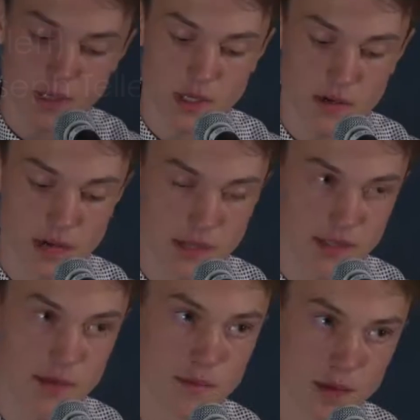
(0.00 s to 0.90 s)
known as
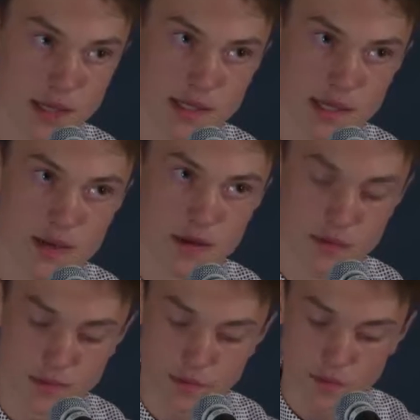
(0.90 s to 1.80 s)
Penn and Teller,
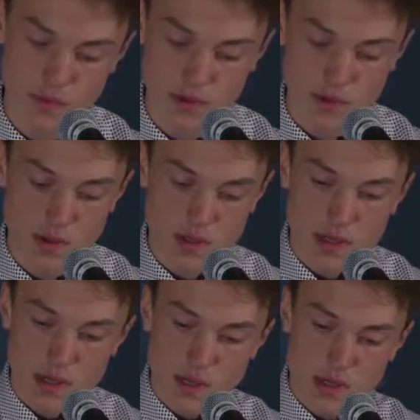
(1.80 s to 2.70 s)

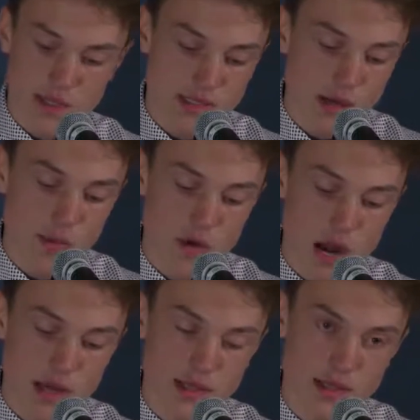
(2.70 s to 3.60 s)
to
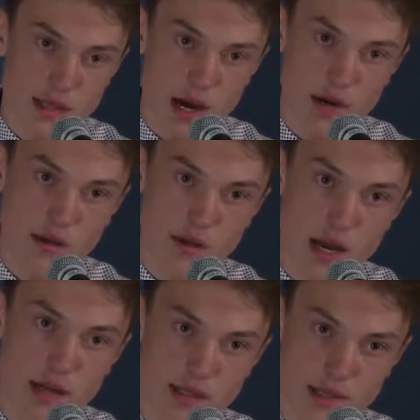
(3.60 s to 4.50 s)
summarize the
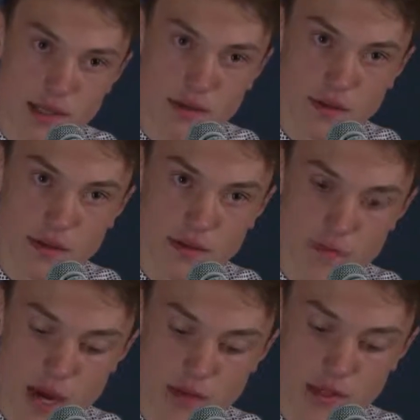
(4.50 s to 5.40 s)
underlying skills of
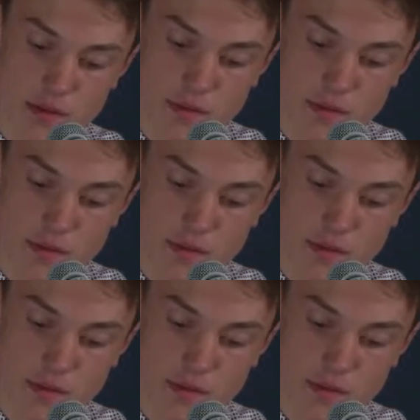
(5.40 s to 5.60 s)
magic.